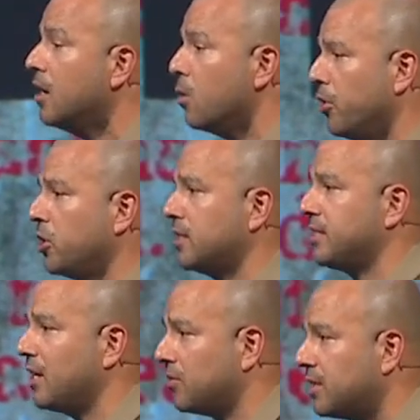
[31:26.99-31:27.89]
where you can
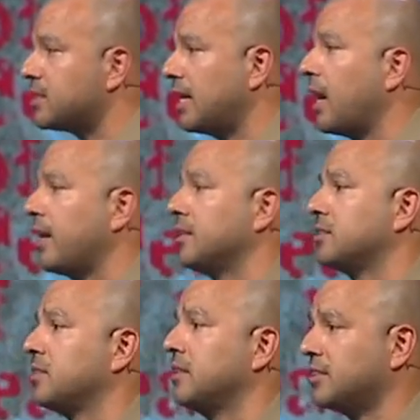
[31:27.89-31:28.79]
tell this guy
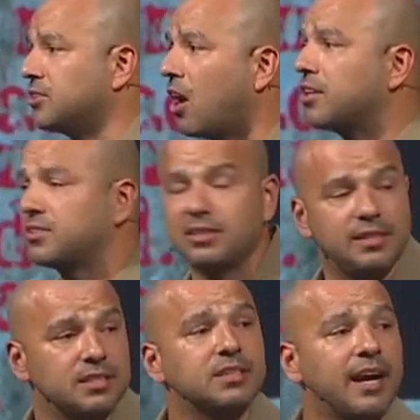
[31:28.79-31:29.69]
is exhausted and
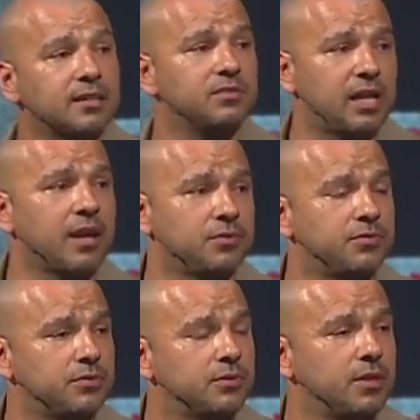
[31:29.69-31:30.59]
he's tired of life.